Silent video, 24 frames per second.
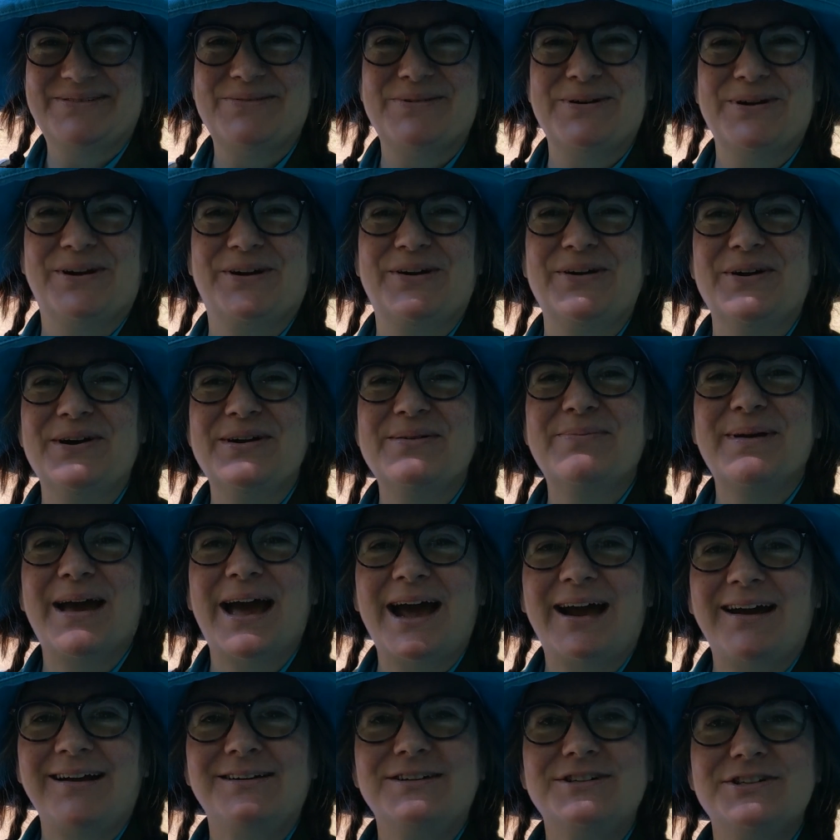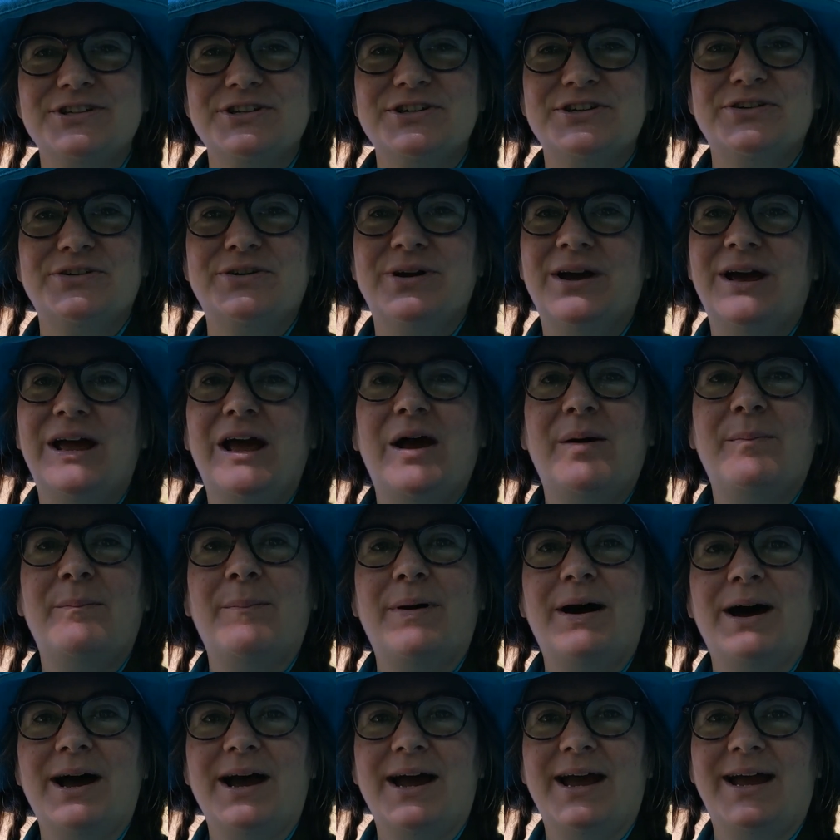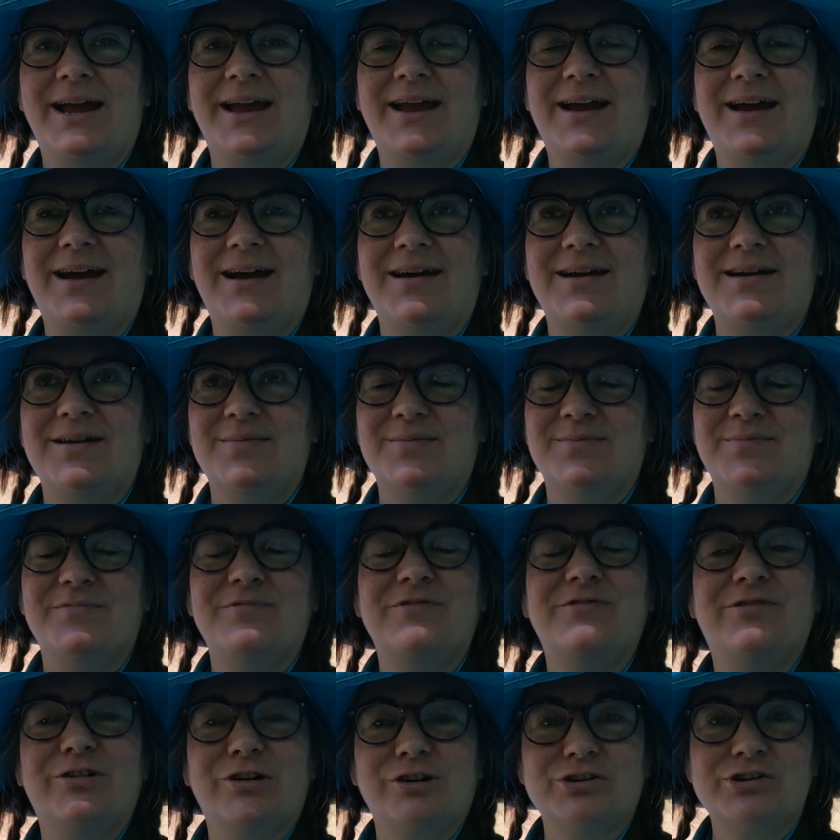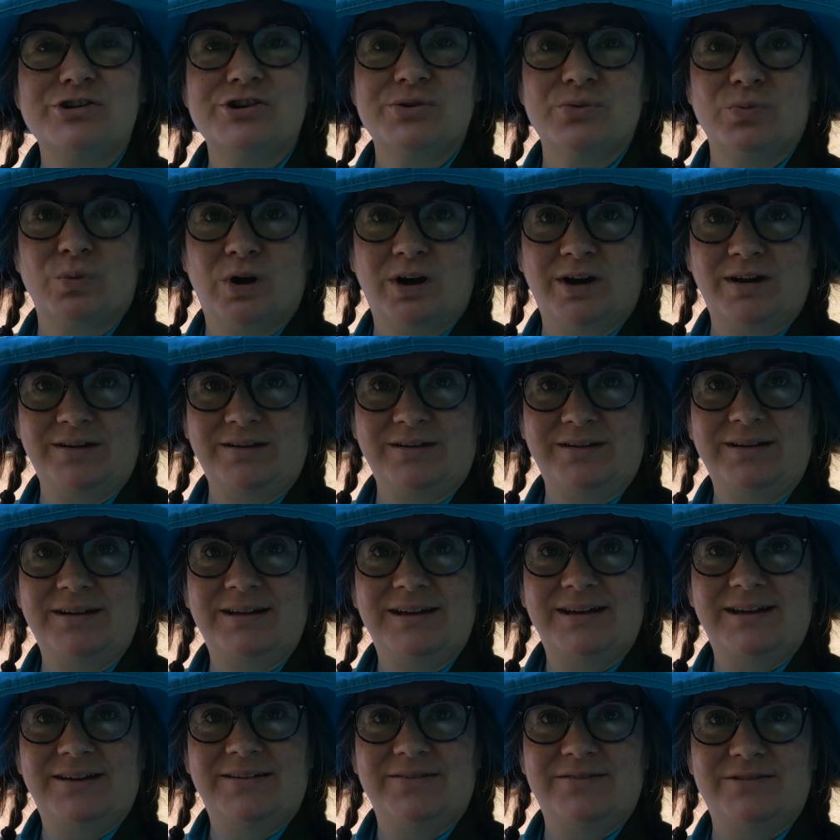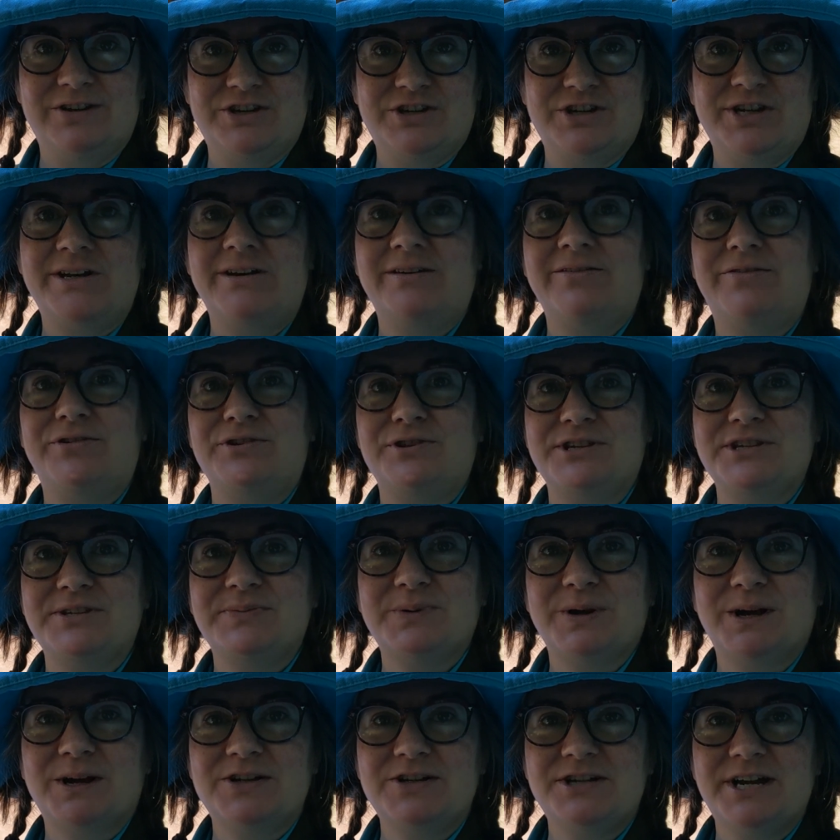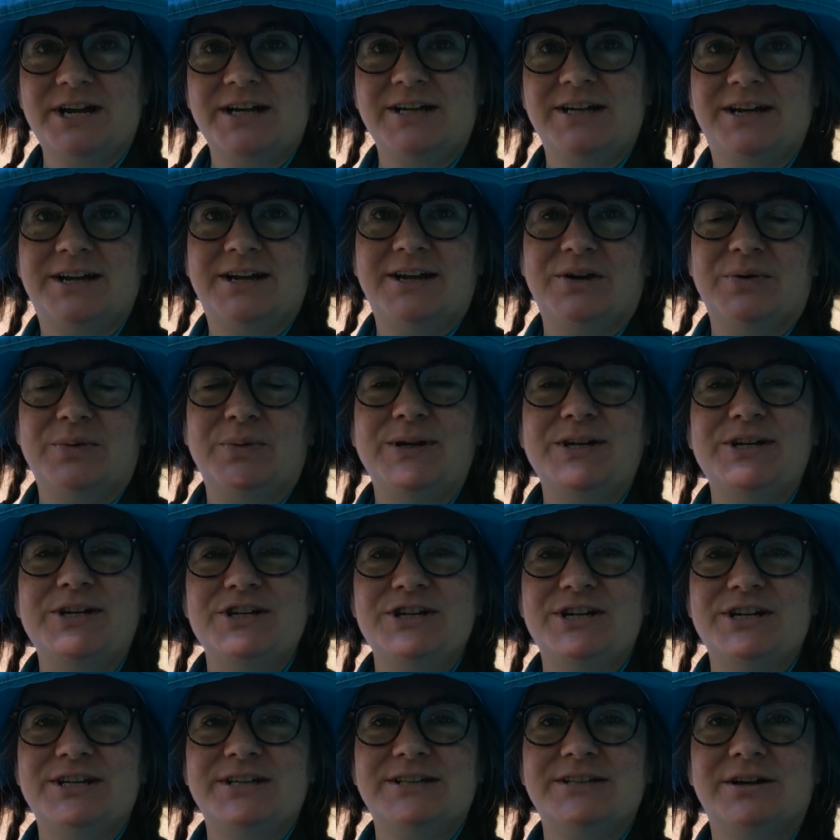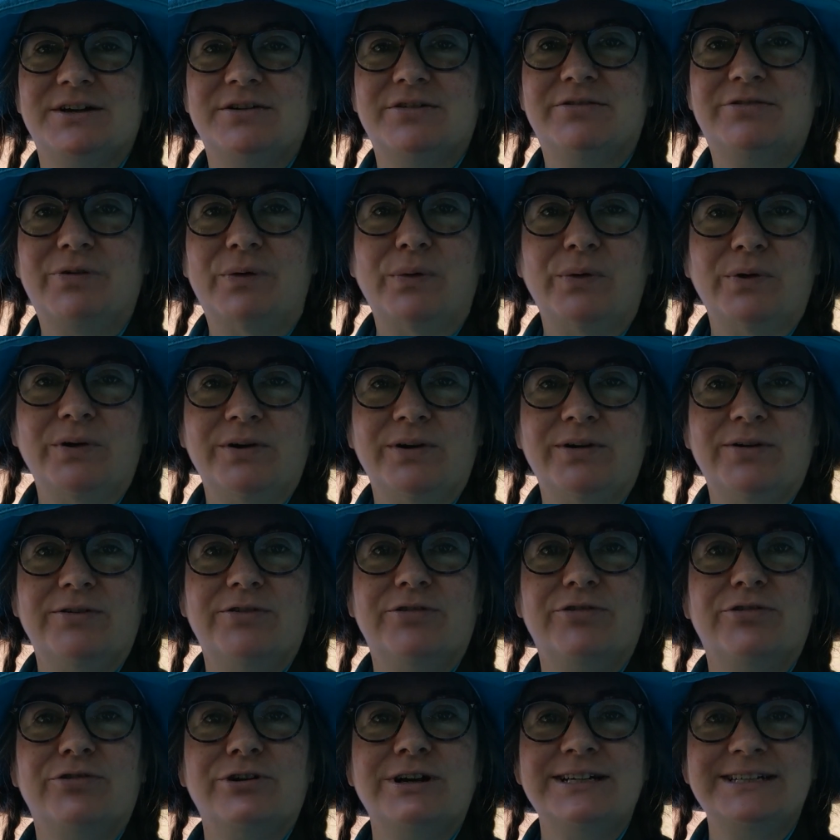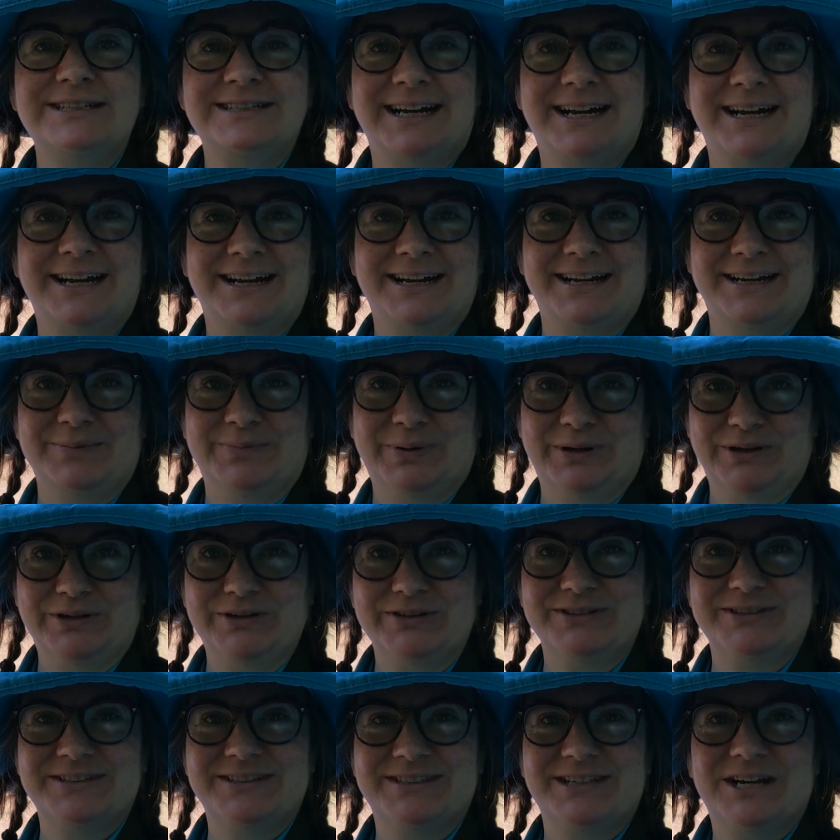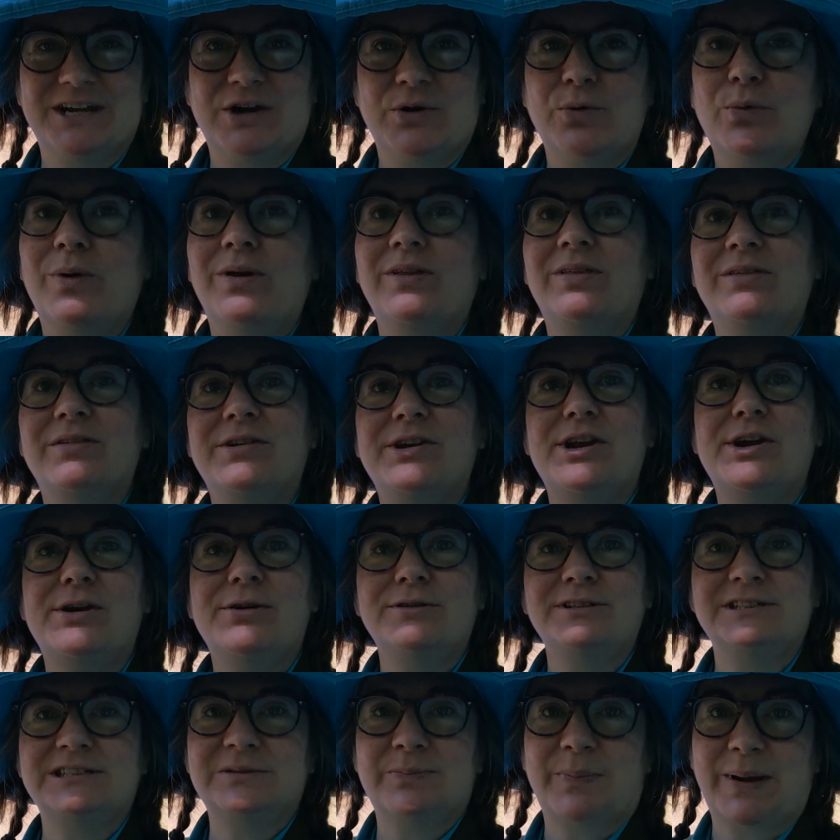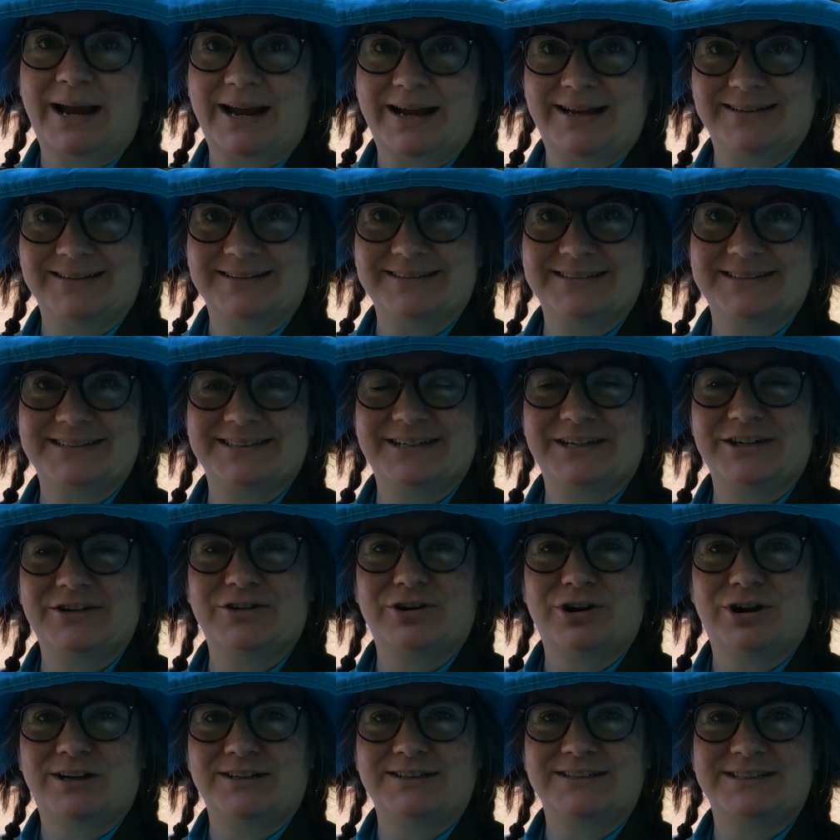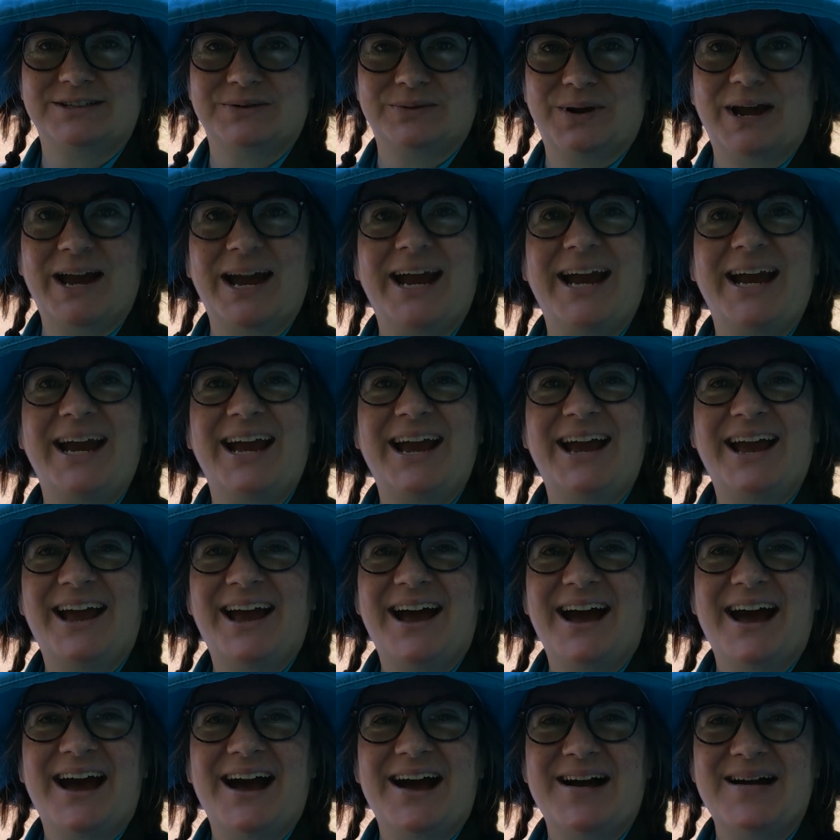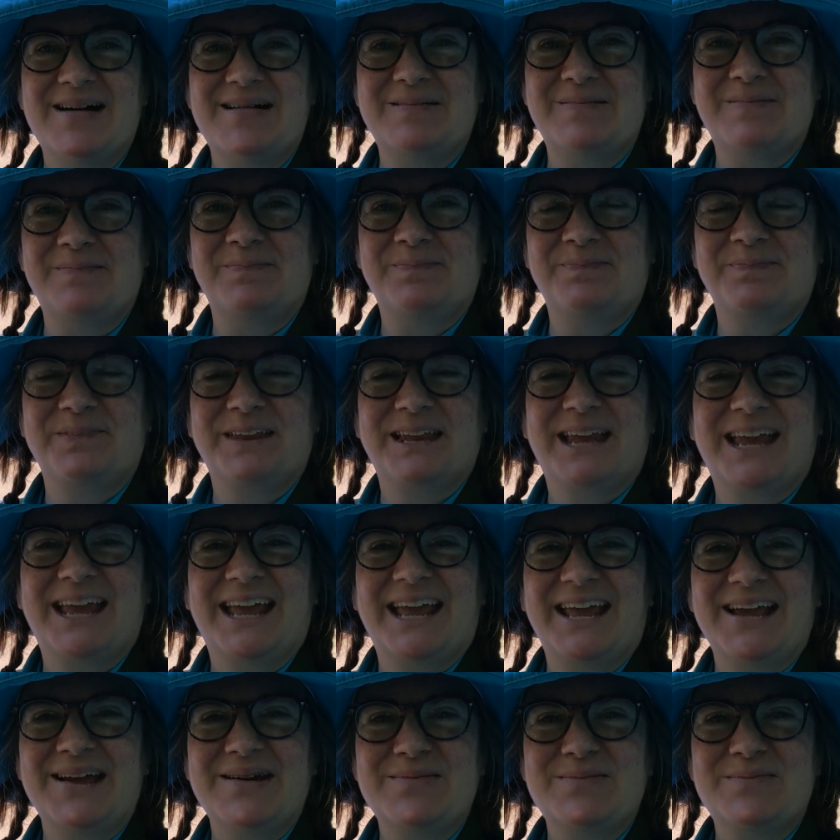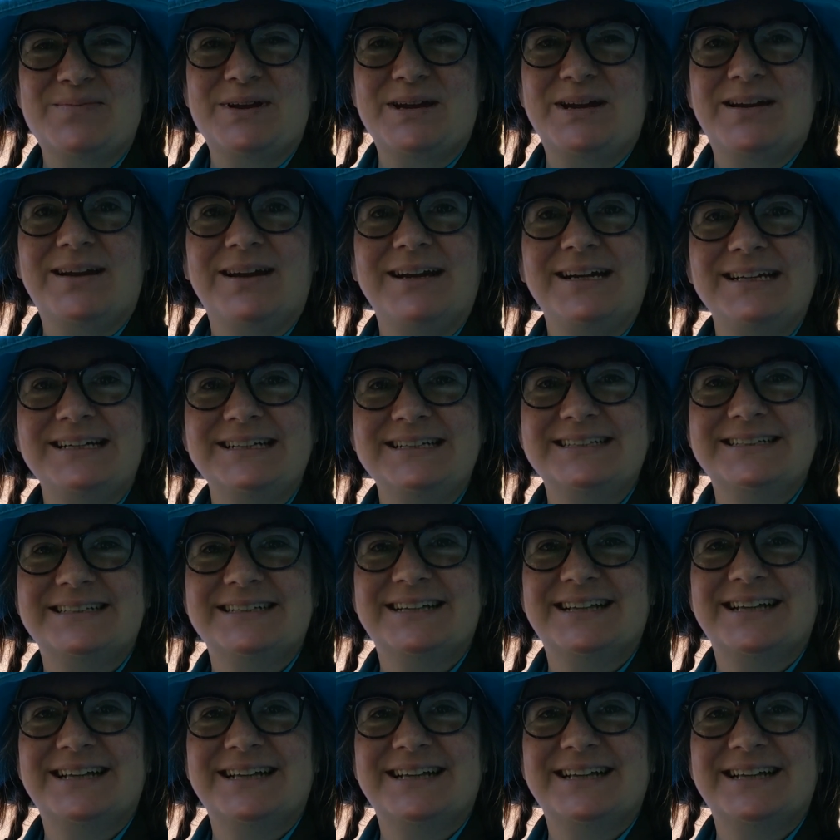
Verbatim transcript: We're going back to my um, version one vision for this project, which is four freestanding posts with no spans across the way, um, because